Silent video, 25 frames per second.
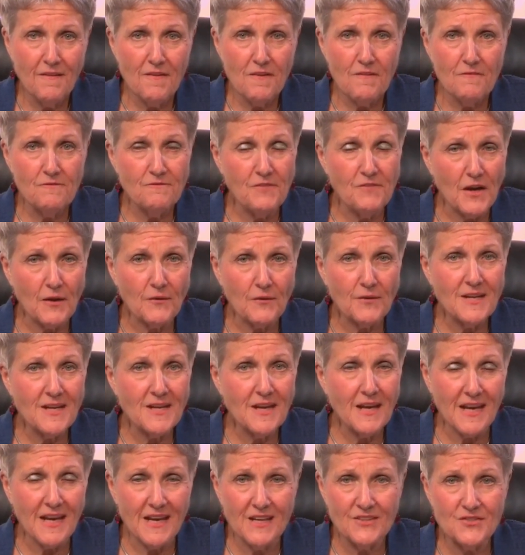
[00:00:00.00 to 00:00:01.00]

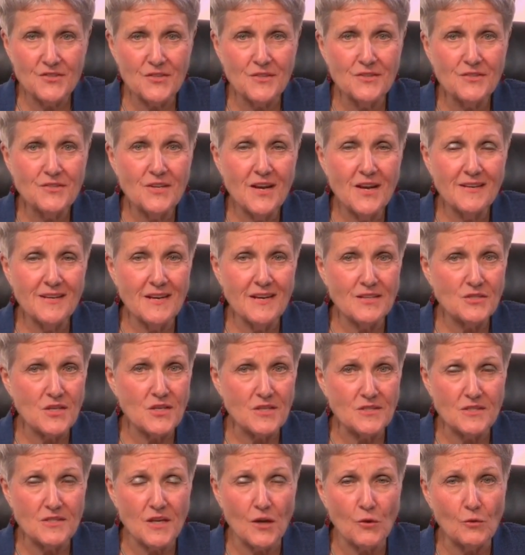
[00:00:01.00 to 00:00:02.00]
Varying isn't
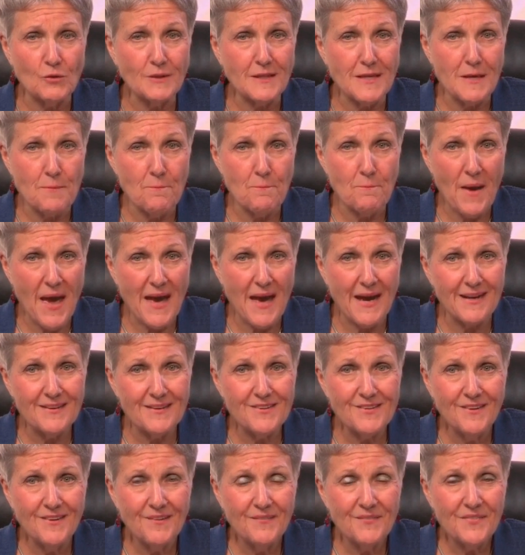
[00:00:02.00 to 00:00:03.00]
necessarily
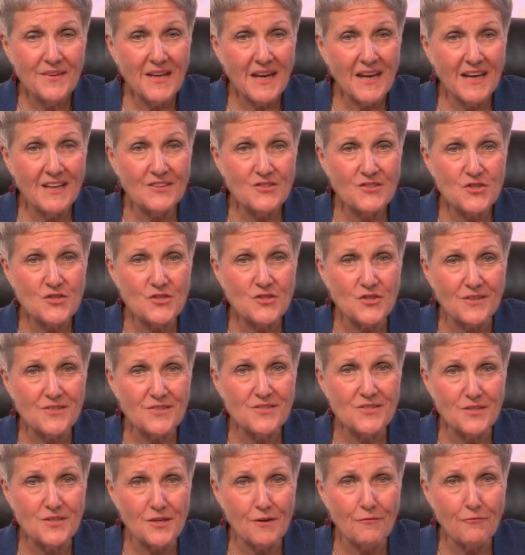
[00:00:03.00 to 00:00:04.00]
bad. It's
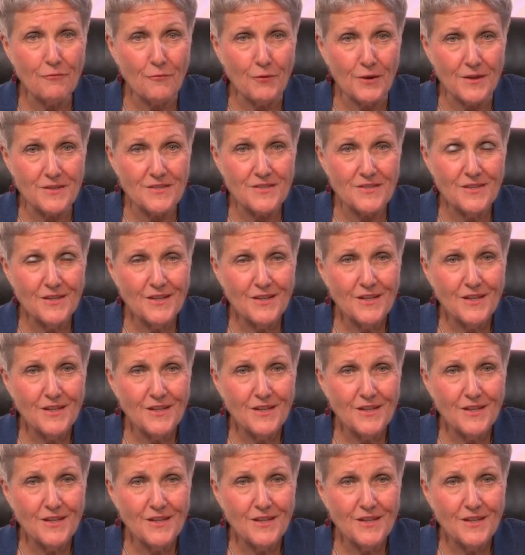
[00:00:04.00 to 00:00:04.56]
just different.